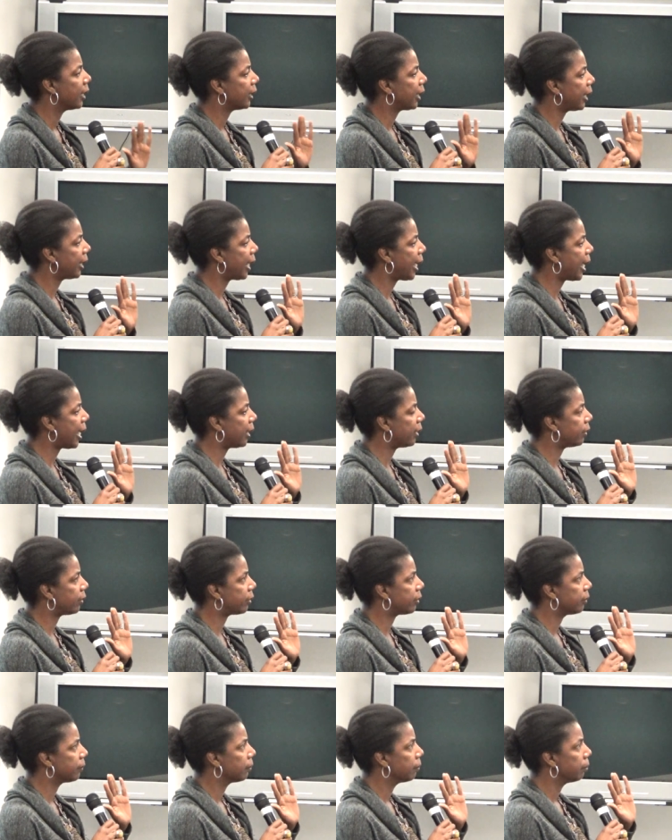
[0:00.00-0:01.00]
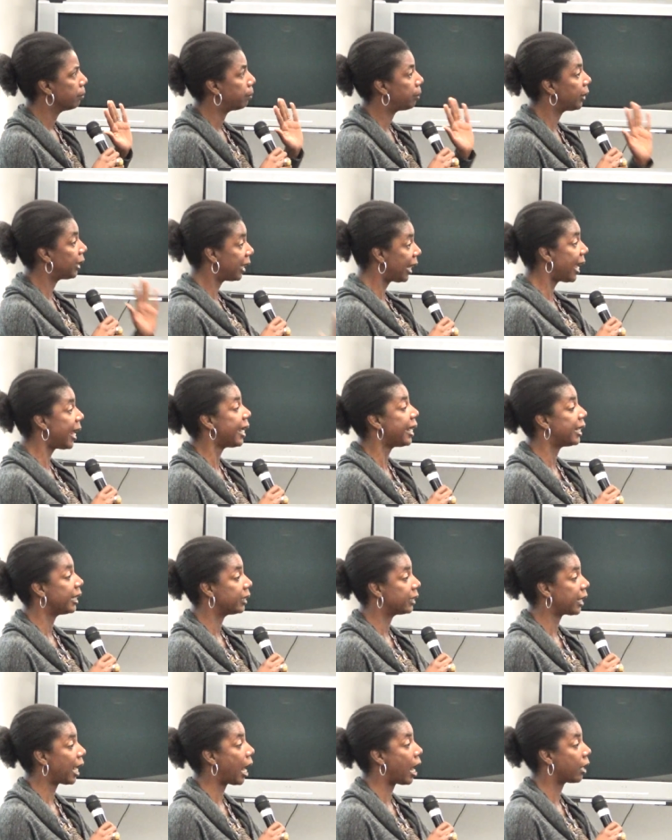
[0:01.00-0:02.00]
that has
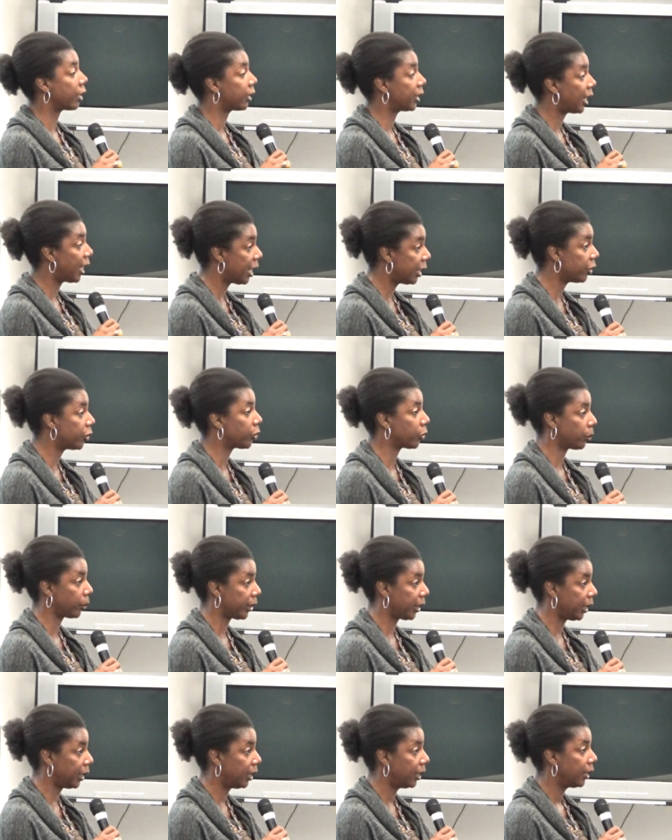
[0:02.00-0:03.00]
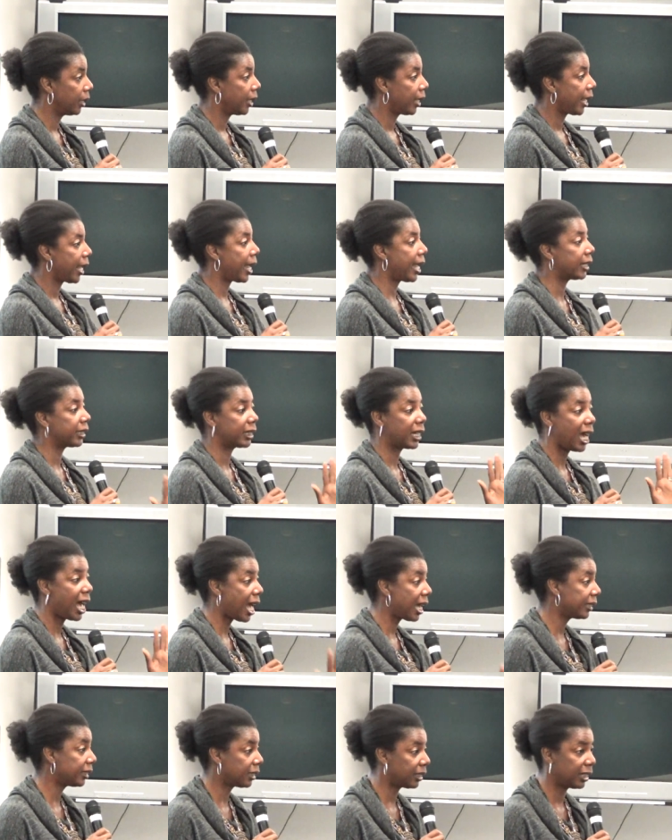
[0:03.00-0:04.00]
plagued our country and
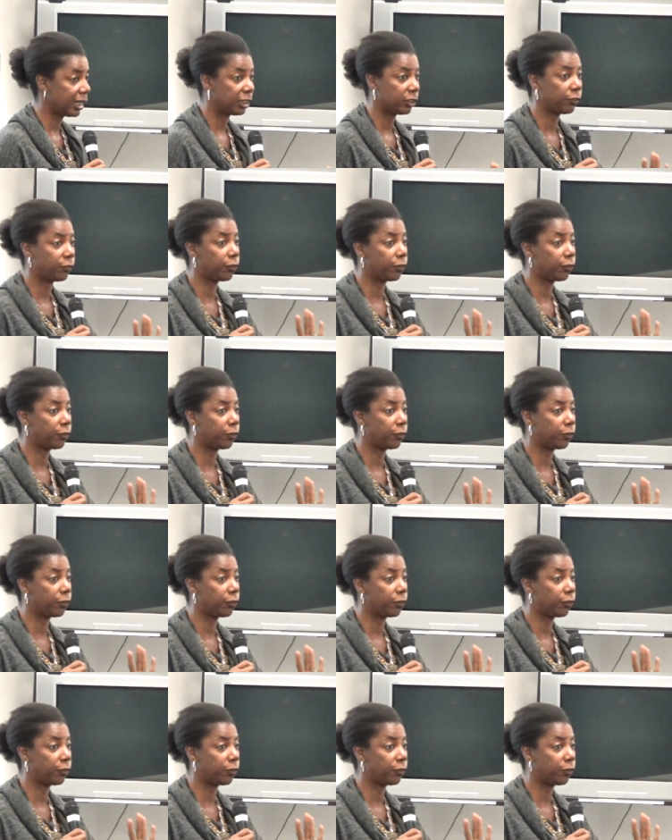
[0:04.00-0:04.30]
continents